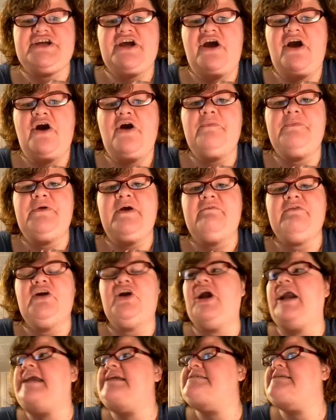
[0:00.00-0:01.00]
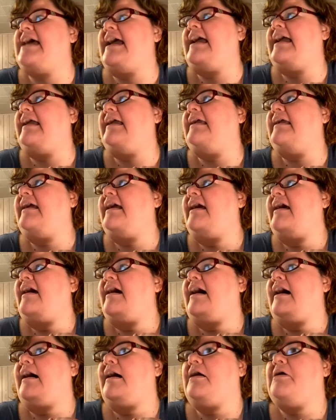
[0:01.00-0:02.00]
Hope you have a great day.
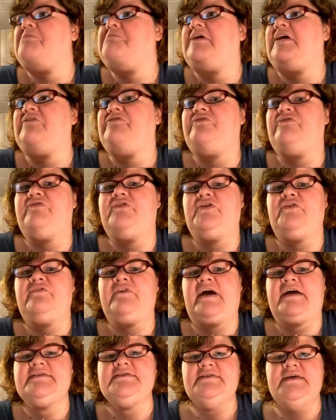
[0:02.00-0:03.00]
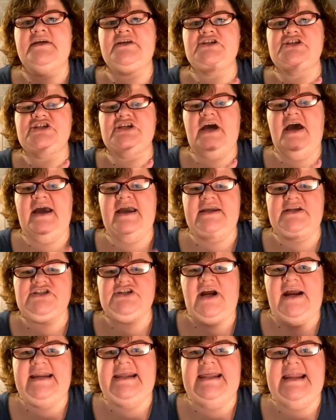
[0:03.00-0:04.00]
If you've got sunshine,
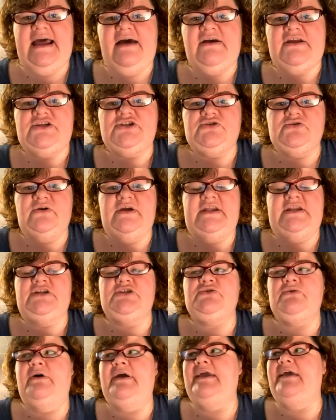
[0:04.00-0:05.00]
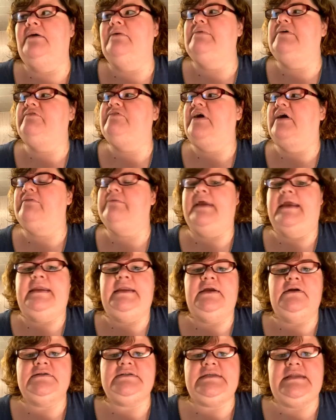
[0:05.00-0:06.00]
try to get out and enjoy it. We've got rain
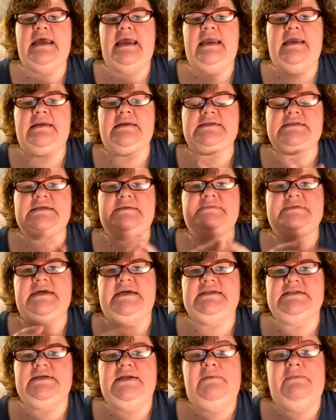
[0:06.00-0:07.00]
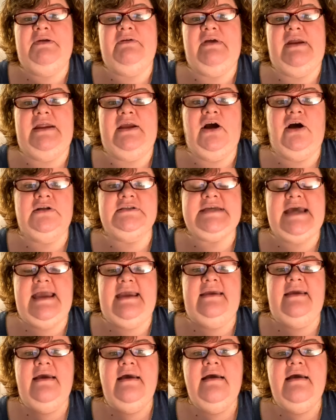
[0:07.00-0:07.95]
here today, and it seems like it's going to be raining all day.